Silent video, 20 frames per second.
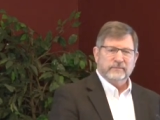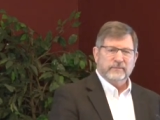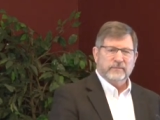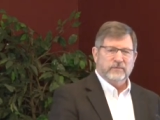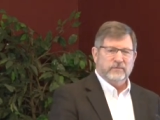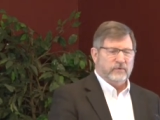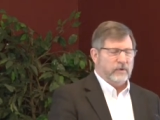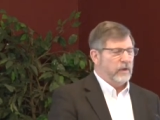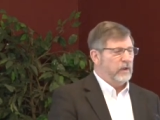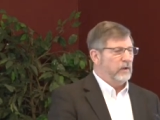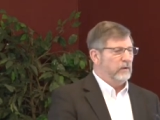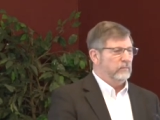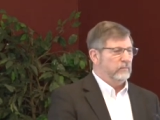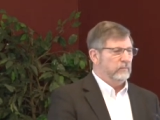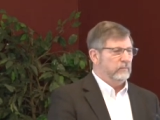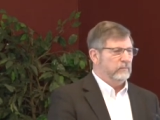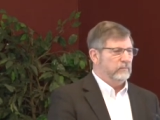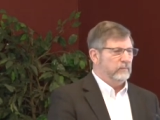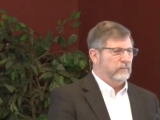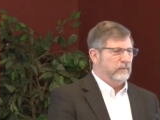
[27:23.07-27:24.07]
You say,
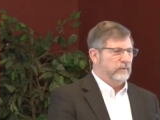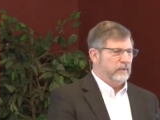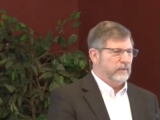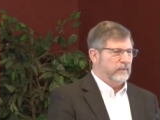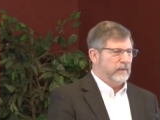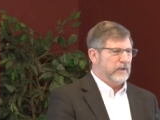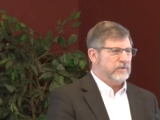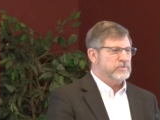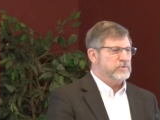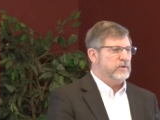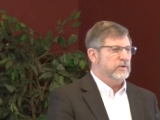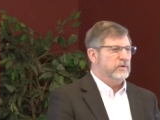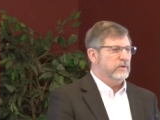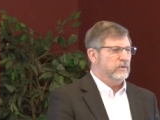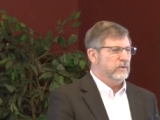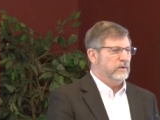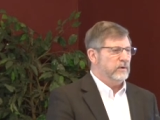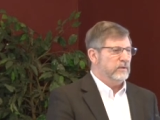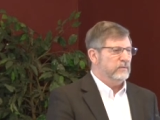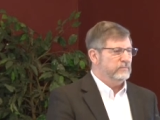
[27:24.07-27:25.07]
that's
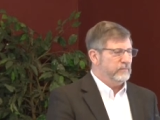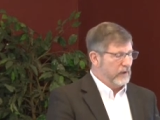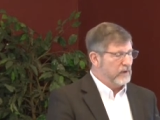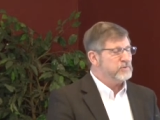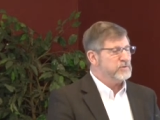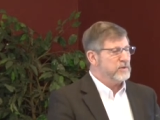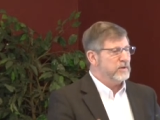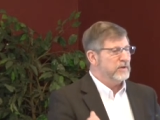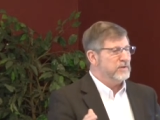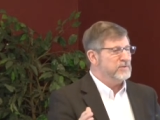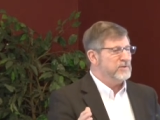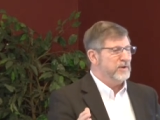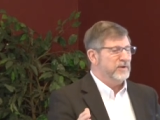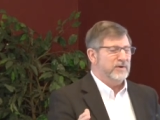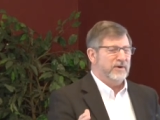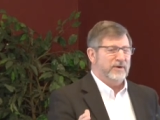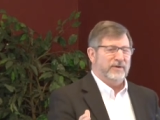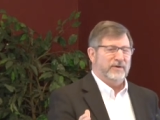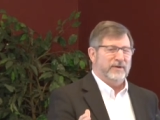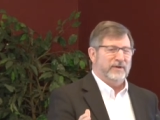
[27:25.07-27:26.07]
unheard of. Yes, it is
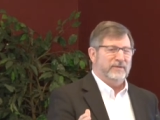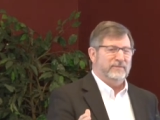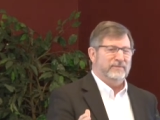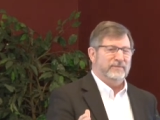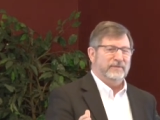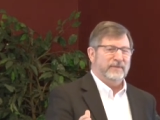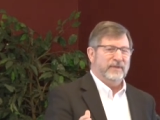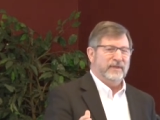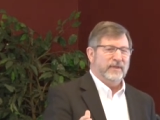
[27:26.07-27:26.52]
unheard of.